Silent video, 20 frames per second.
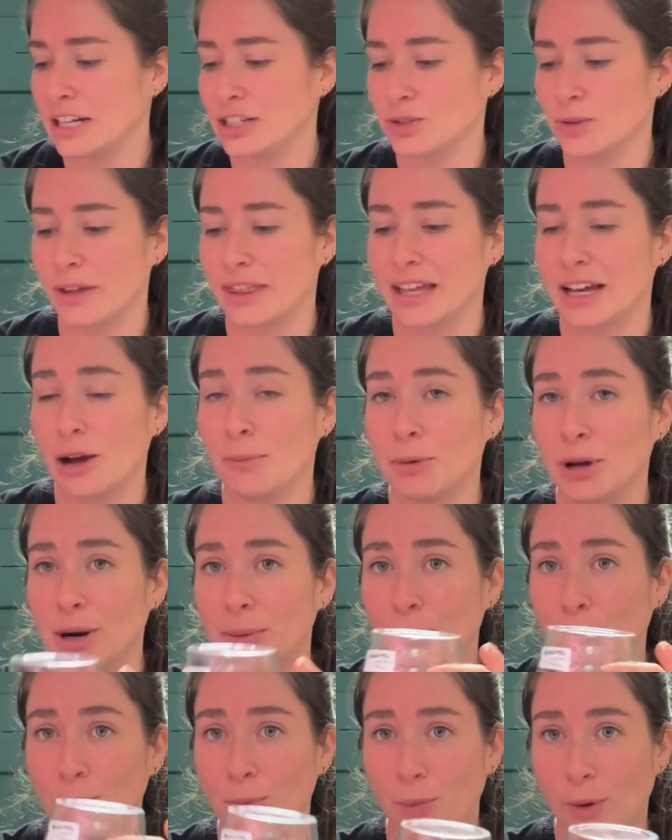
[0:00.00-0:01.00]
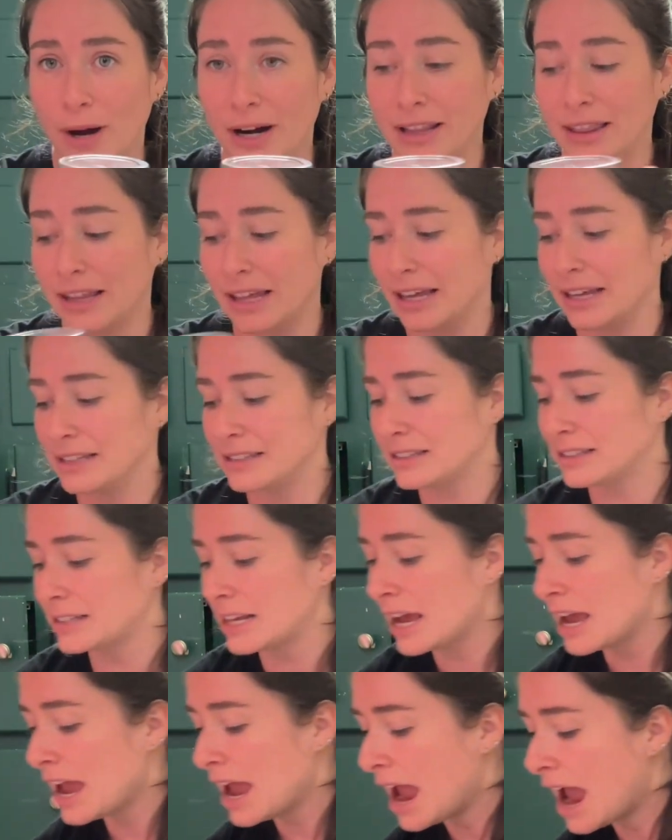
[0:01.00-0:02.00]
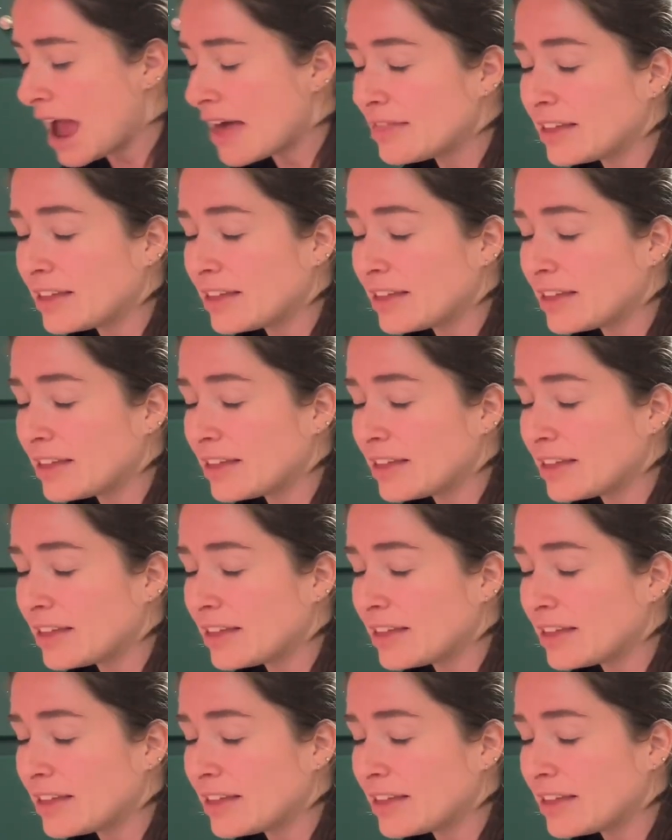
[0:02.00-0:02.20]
So I think I'm gonna put one in this, and